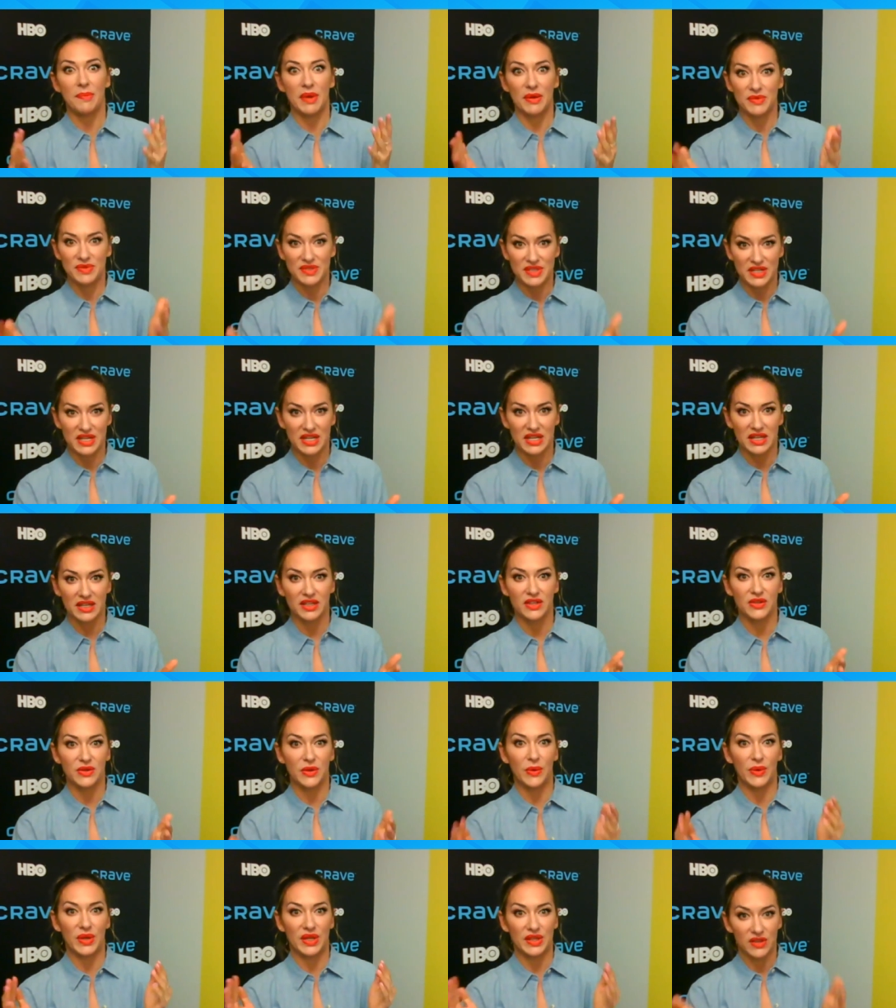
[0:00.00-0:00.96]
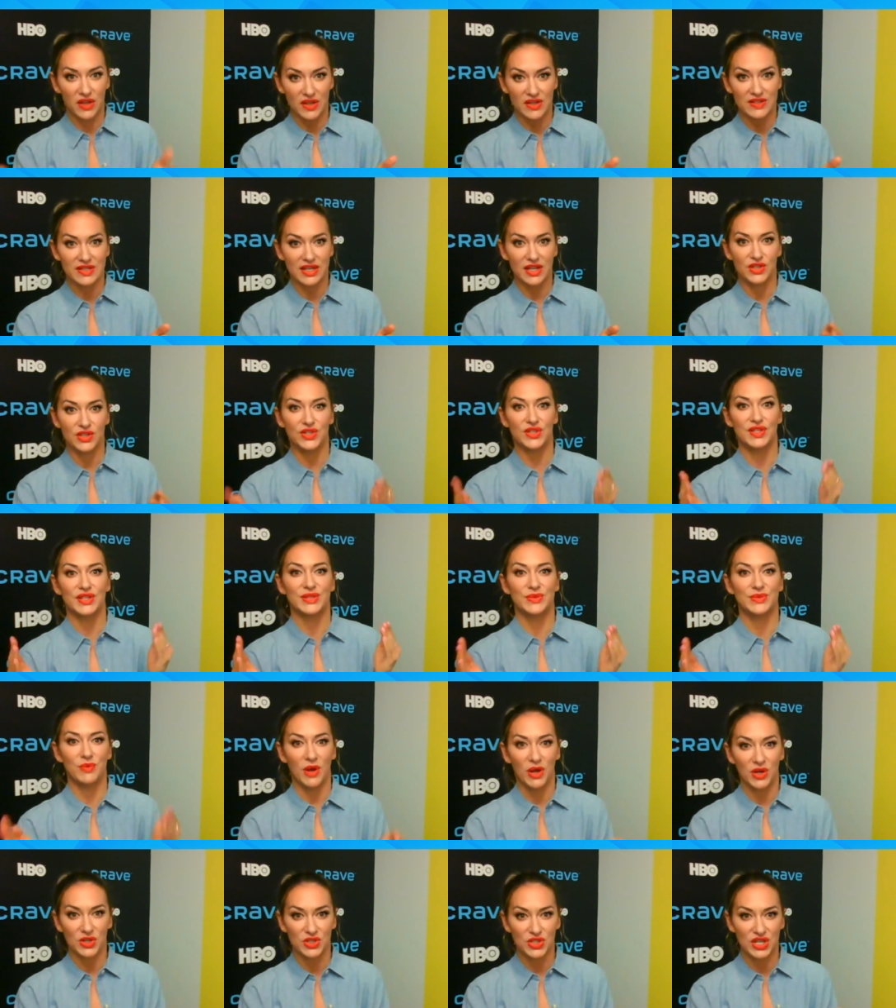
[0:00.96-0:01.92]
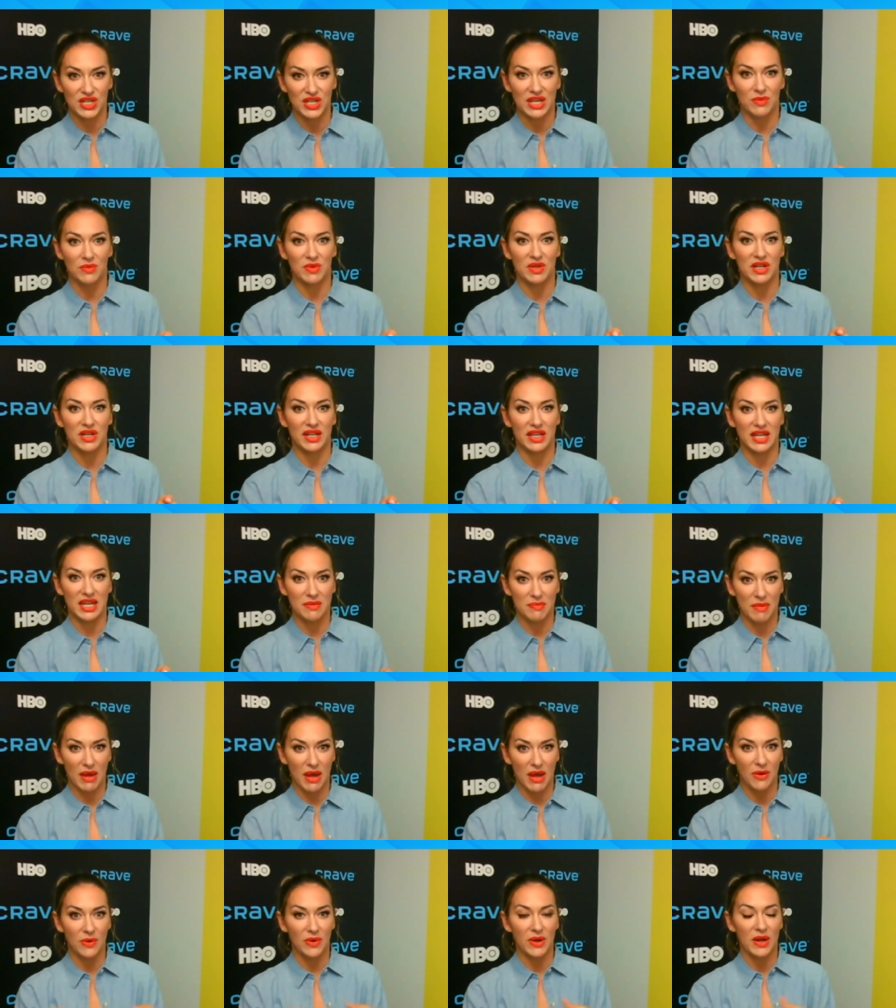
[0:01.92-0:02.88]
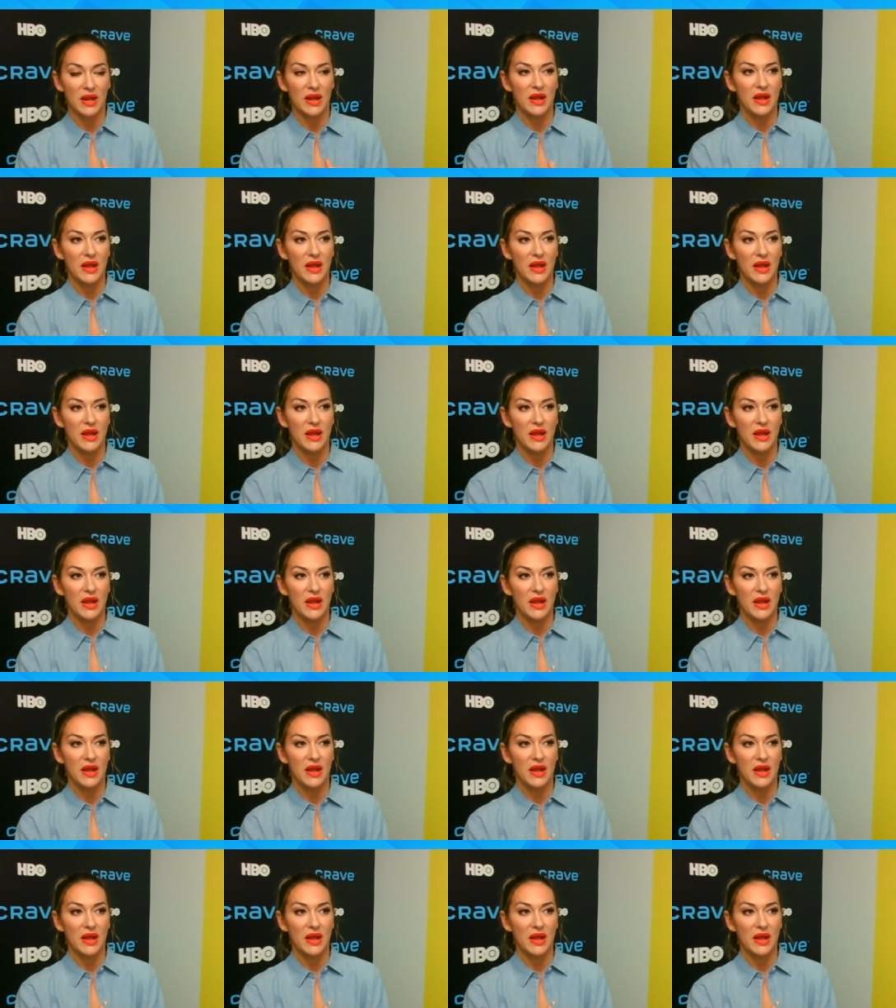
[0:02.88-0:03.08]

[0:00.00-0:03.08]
I was sitting, you know, in Los Angeles watching it when it came out